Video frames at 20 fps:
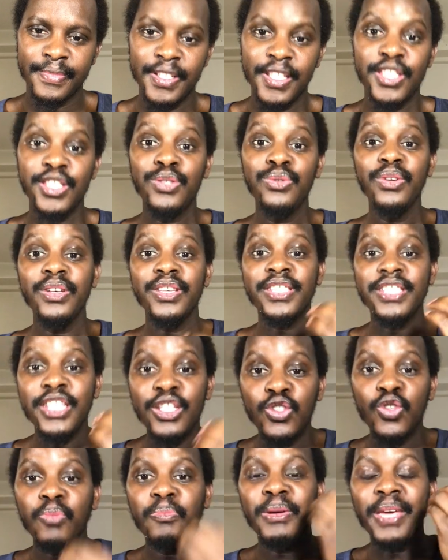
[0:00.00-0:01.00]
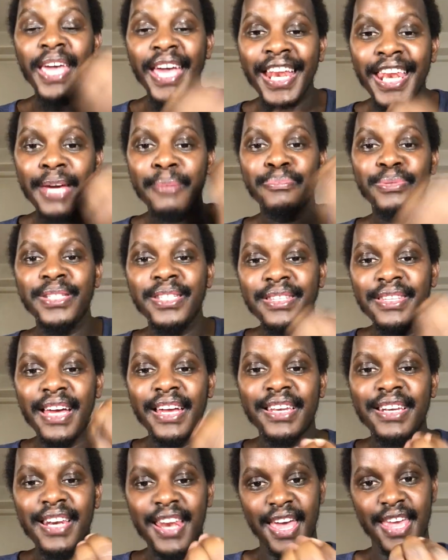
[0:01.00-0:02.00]
Students need to be helped in
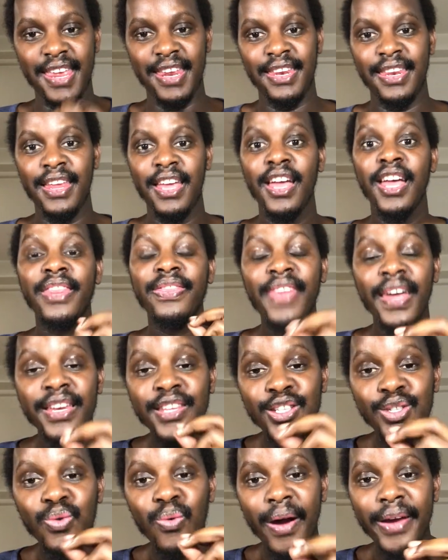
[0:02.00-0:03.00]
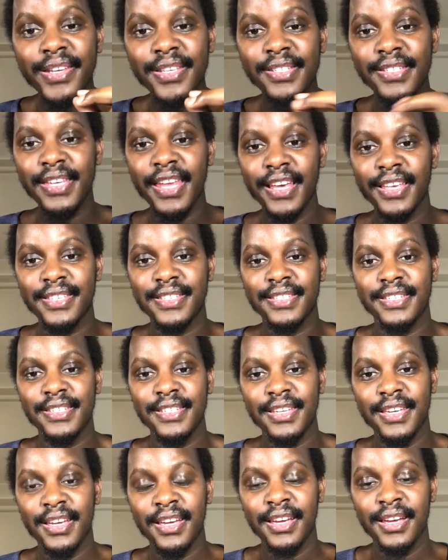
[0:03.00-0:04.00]
that line. That is what is next.